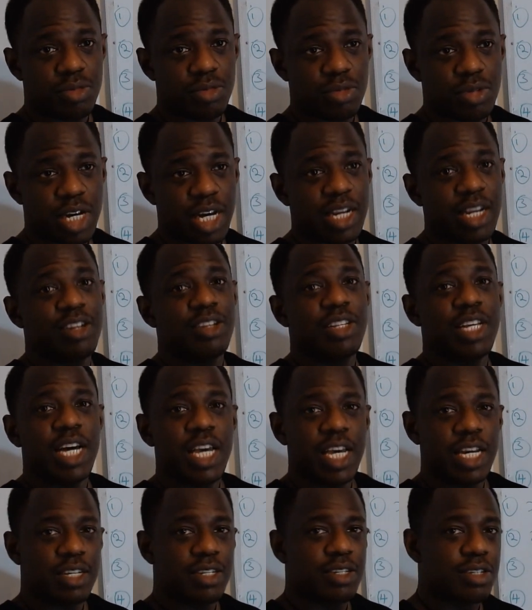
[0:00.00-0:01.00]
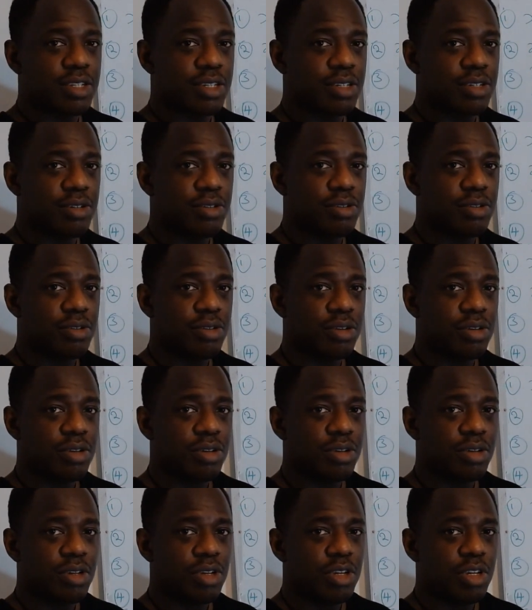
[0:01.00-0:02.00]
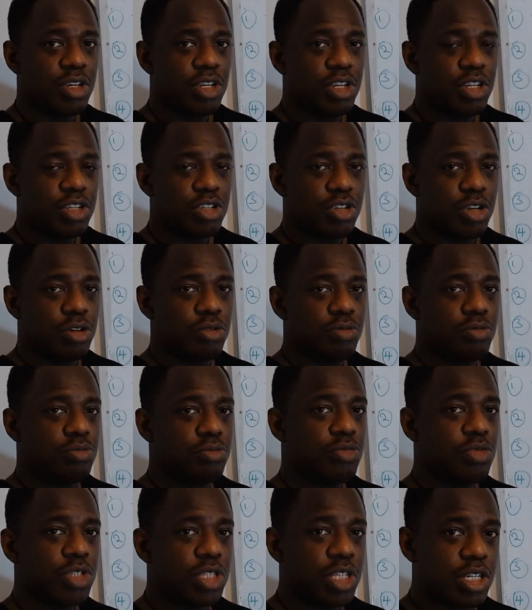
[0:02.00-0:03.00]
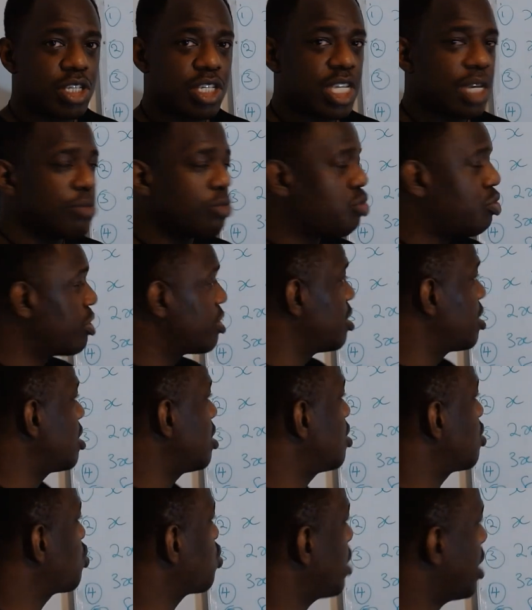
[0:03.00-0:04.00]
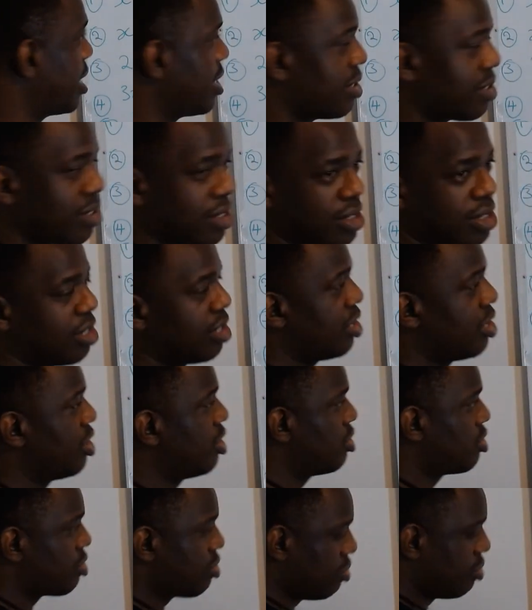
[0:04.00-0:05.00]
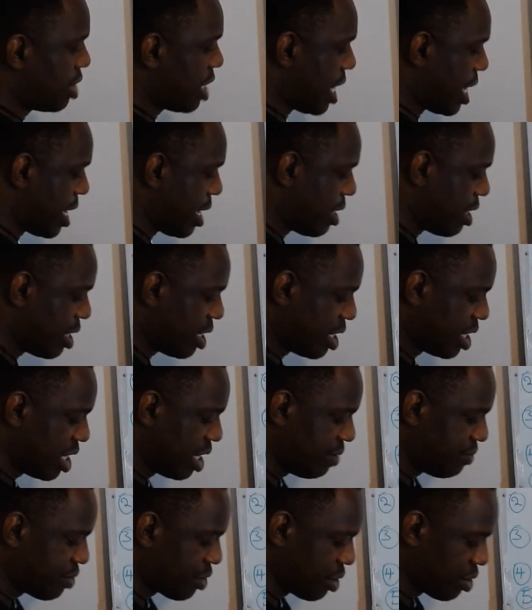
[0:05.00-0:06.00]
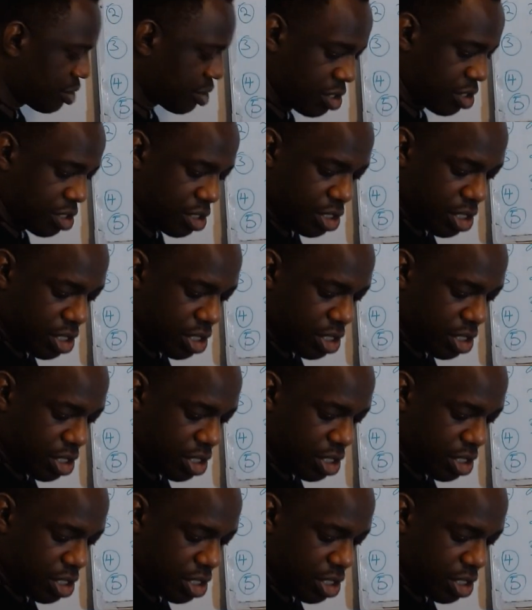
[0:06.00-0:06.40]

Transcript: and another x. So the same quantity twice. So that gives us